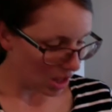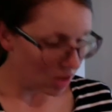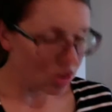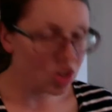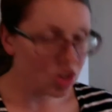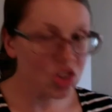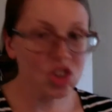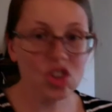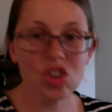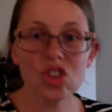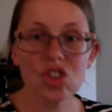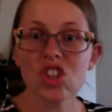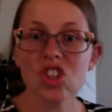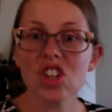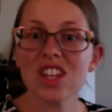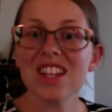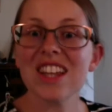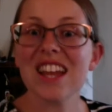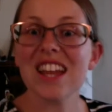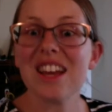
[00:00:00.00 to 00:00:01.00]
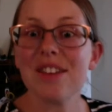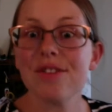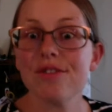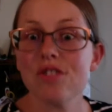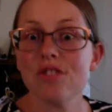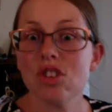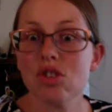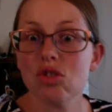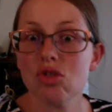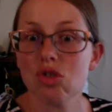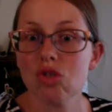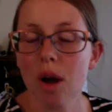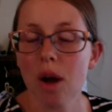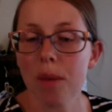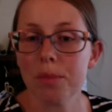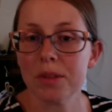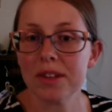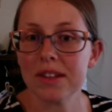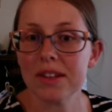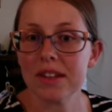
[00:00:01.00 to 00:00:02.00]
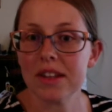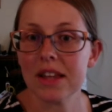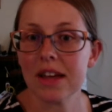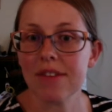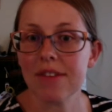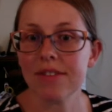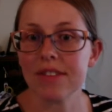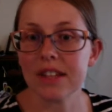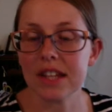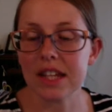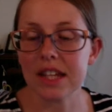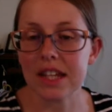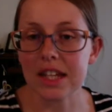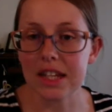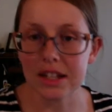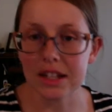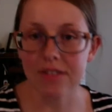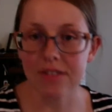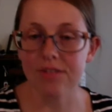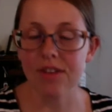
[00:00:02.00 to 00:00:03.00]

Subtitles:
there's usually like a few drops still left in. In